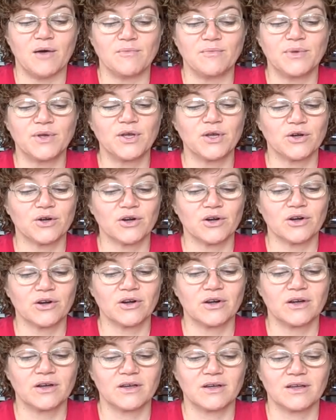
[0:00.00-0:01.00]
Pure,
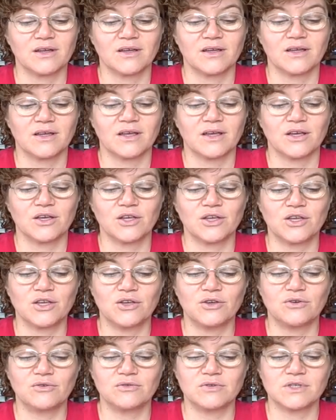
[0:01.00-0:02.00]

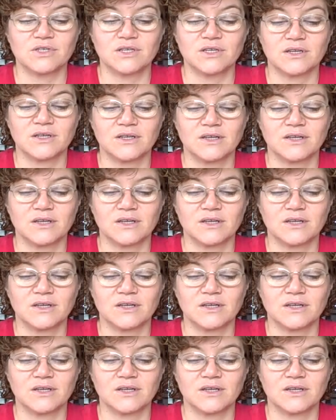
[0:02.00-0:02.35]
cute,